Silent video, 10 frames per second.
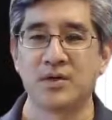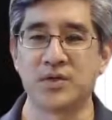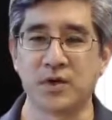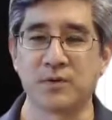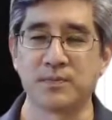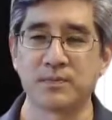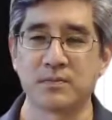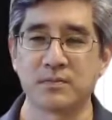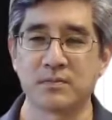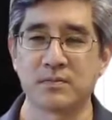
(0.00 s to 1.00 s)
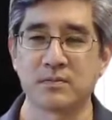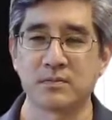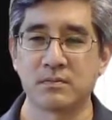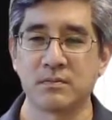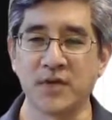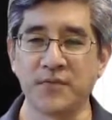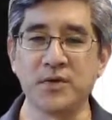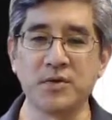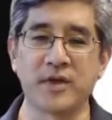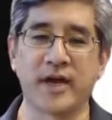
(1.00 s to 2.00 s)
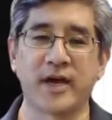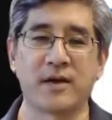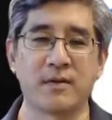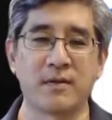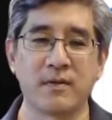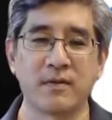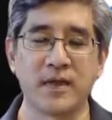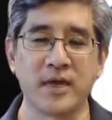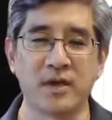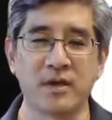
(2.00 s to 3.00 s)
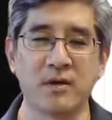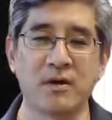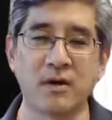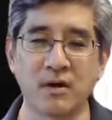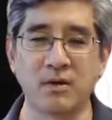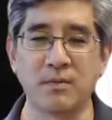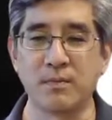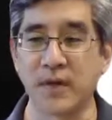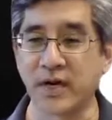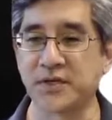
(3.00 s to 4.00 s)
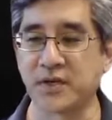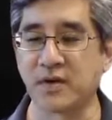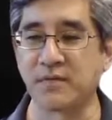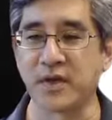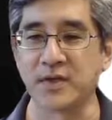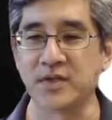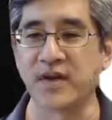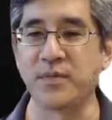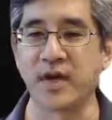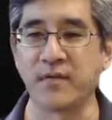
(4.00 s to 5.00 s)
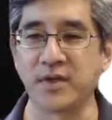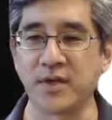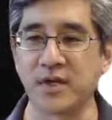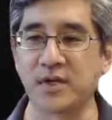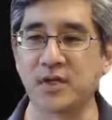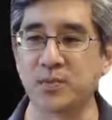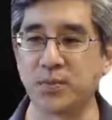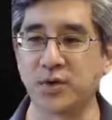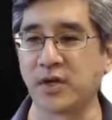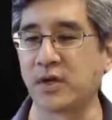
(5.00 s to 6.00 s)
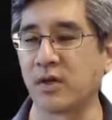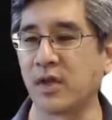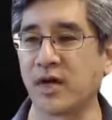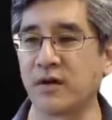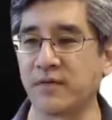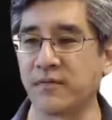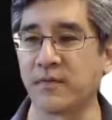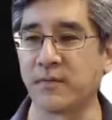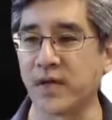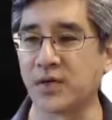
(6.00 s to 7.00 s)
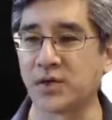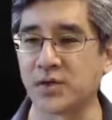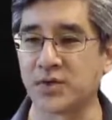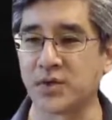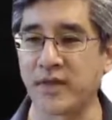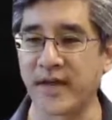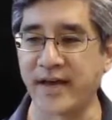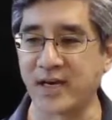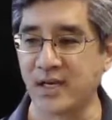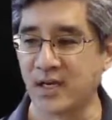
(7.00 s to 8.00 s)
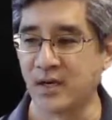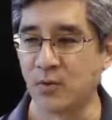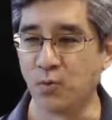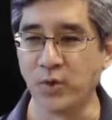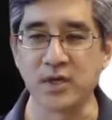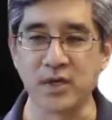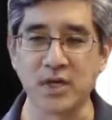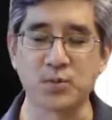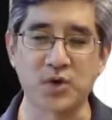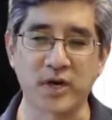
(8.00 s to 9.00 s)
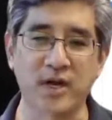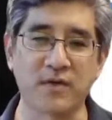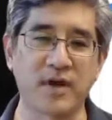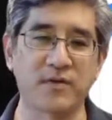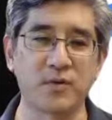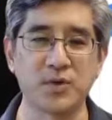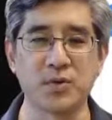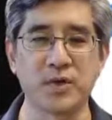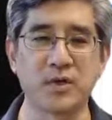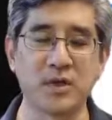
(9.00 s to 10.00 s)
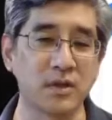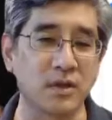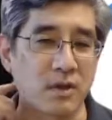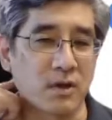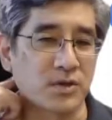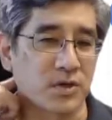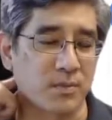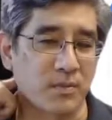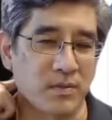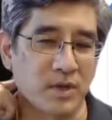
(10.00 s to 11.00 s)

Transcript: So if you do that, then on my side of things, I've been having the kids put in a lot of information so that we can keep track of how they're doing in the long term,